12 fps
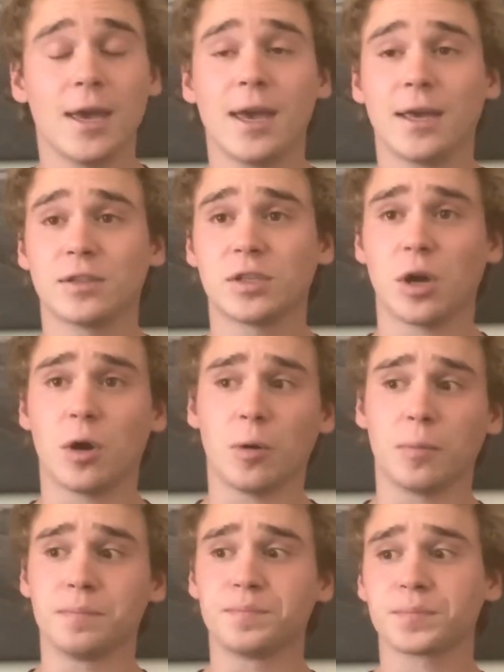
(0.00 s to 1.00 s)

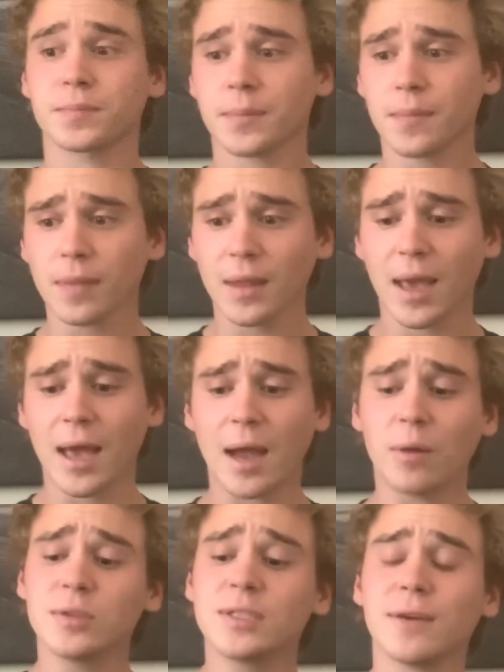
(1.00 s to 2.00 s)
So I
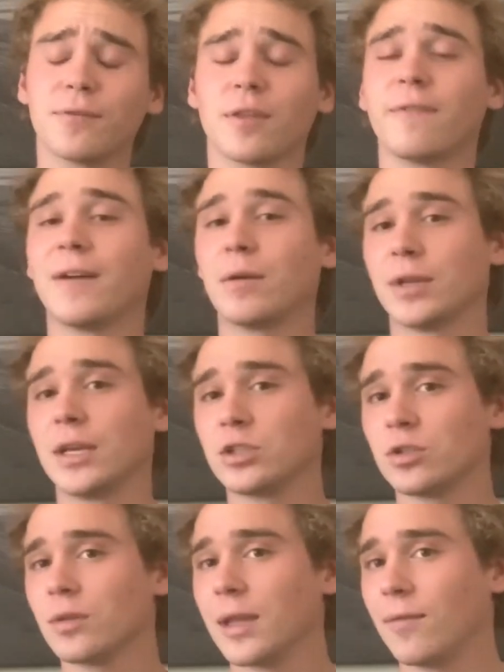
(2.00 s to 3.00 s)
would say for the
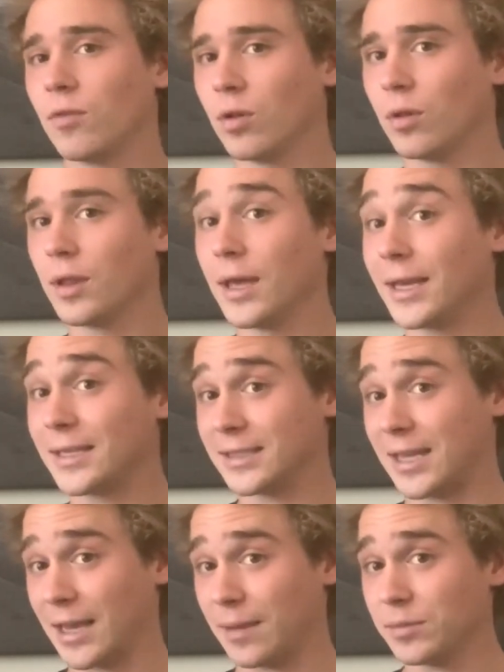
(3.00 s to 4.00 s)
foundational level
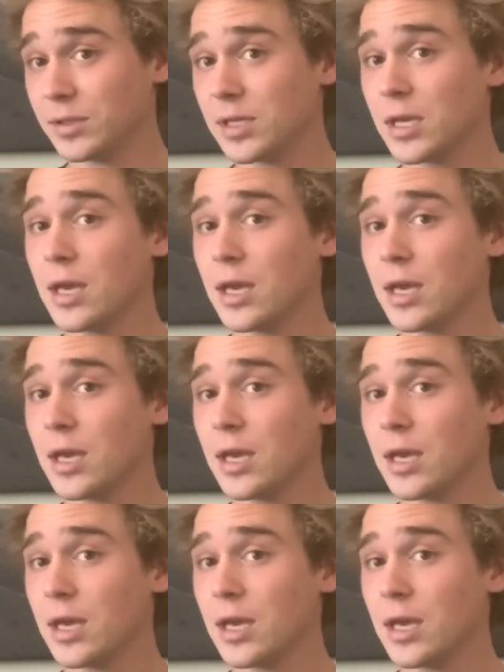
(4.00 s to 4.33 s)
exams,